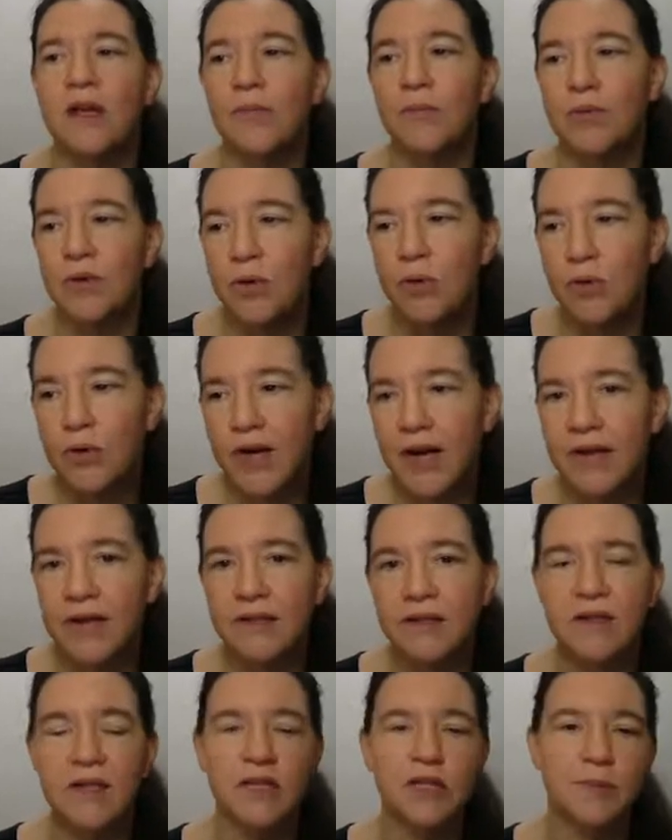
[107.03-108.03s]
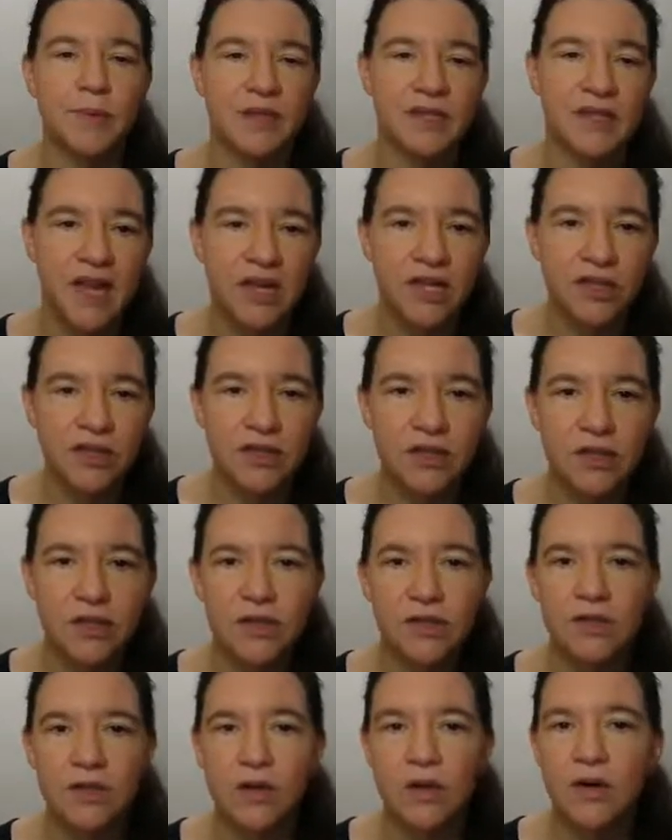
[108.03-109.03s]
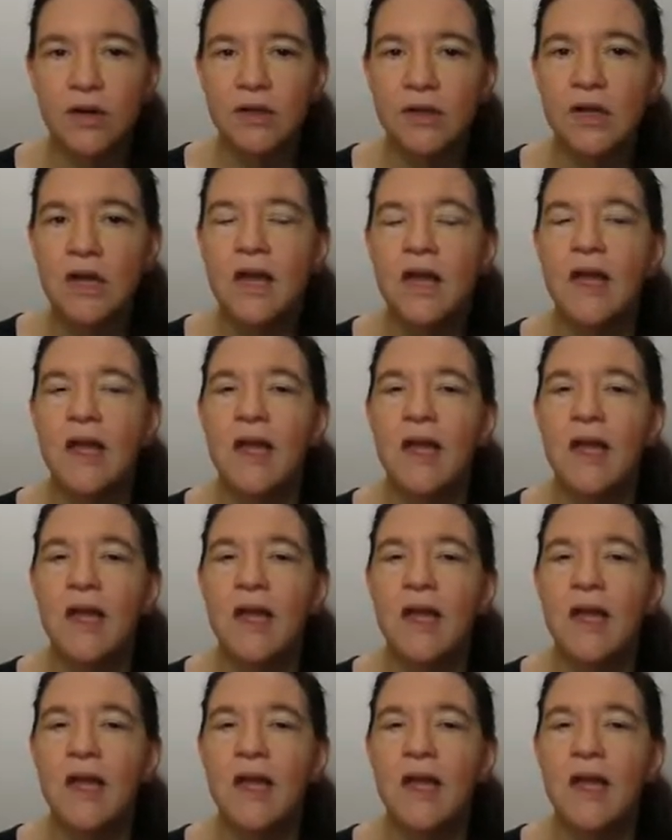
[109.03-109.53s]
progress, expectations, and so on,